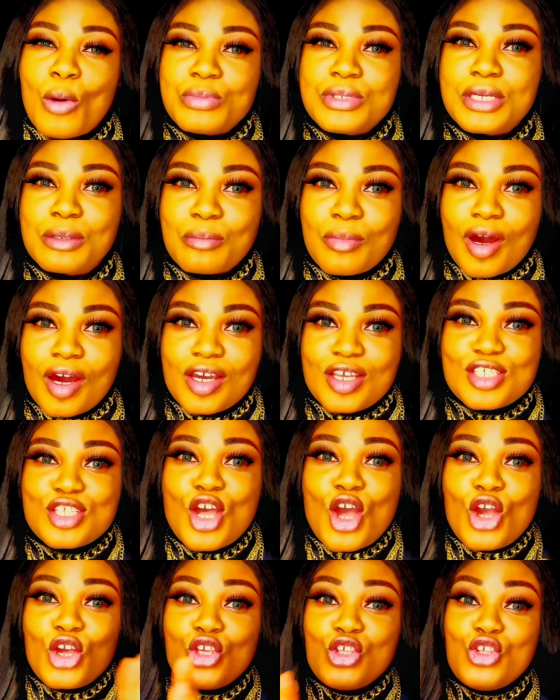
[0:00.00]

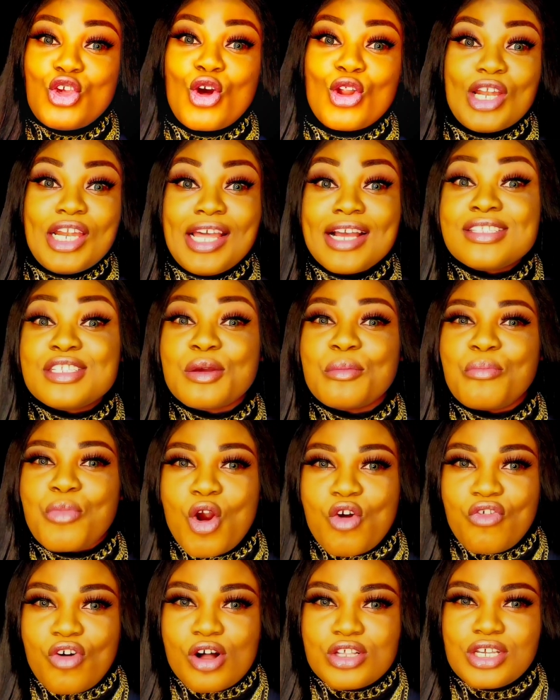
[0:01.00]
optimize your LinkedIn
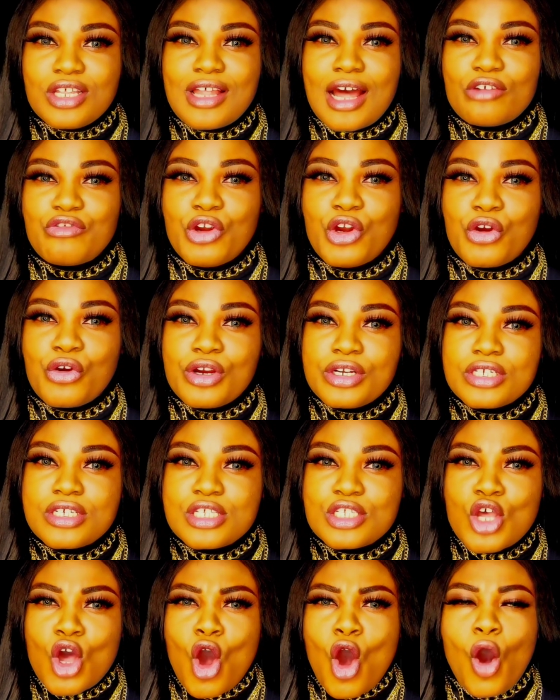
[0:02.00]
profile so that
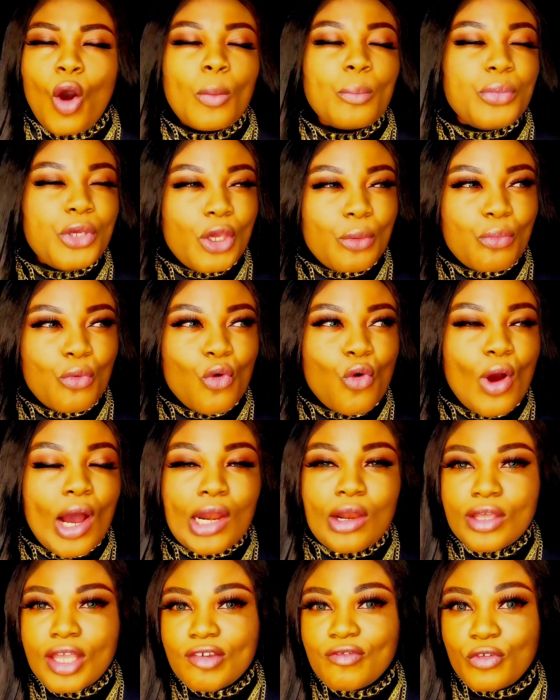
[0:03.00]
recruiters or people who
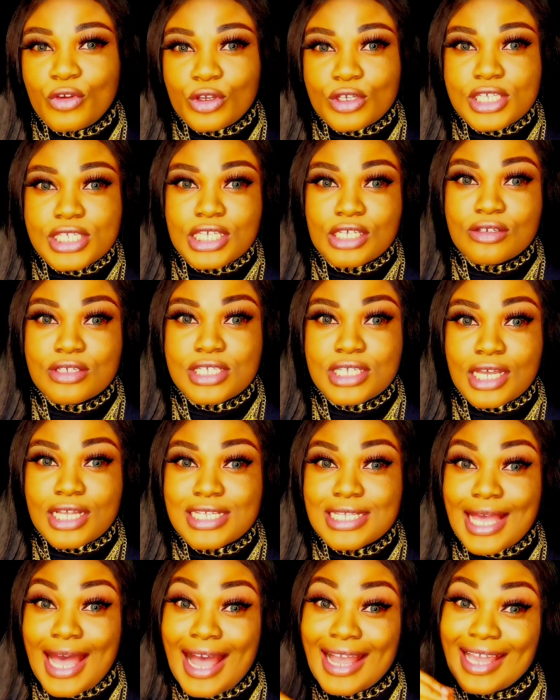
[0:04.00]
are looking for your skill
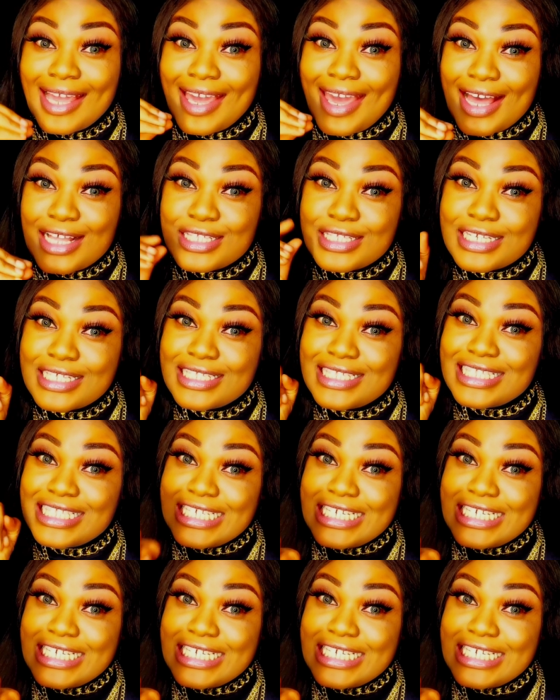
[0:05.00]
sets can get